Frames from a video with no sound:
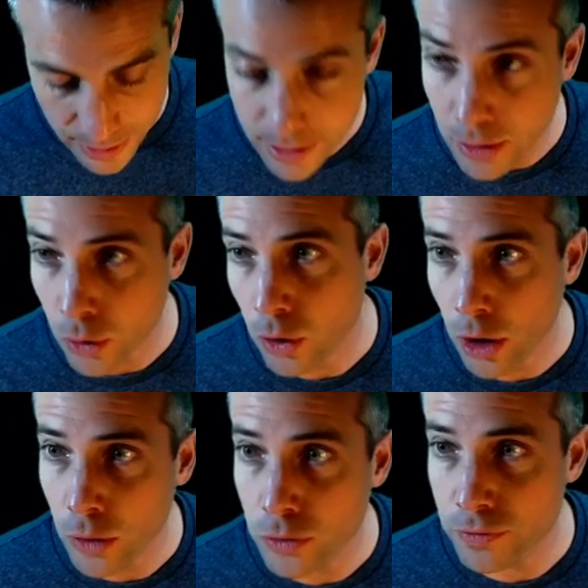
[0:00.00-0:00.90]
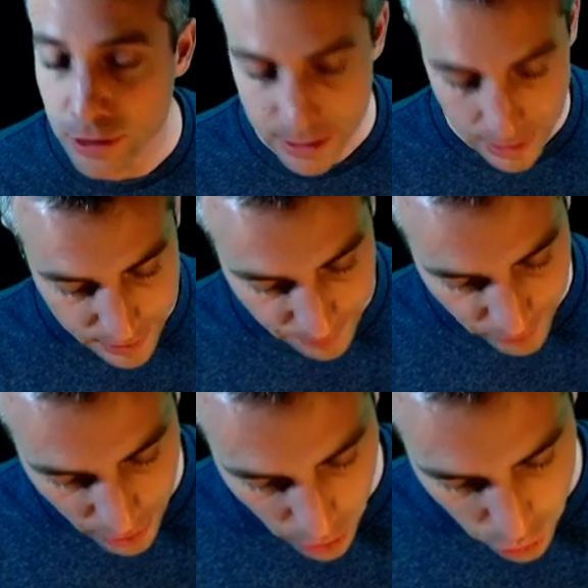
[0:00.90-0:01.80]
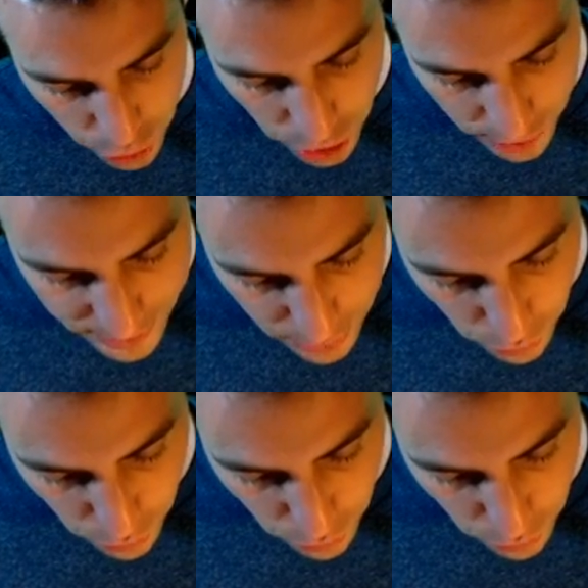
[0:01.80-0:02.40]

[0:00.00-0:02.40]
in or out of the set, you just need